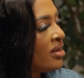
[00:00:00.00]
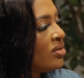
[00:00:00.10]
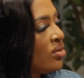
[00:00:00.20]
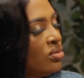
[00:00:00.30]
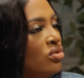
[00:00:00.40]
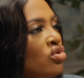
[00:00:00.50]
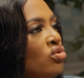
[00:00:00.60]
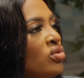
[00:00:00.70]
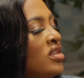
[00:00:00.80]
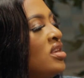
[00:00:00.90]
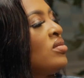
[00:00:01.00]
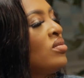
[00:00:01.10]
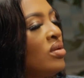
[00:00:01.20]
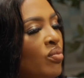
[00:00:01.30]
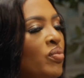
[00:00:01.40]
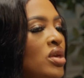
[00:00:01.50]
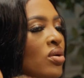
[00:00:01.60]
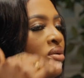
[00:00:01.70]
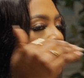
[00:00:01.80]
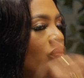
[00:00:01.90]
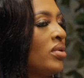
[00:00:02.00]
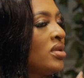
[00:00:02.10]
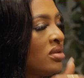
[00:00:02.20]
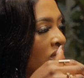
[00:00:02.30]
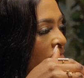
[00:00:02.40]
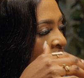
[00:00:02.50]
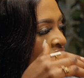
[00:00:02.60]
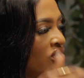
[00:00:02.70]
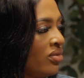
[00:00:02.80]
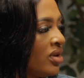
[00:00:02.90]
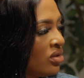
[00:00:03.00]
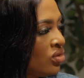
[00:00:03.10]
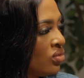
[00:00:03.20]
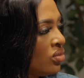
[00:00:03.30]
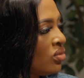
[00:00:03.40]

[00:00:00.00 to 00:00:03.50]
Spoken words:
So do you see beyond the borders of Nigeria to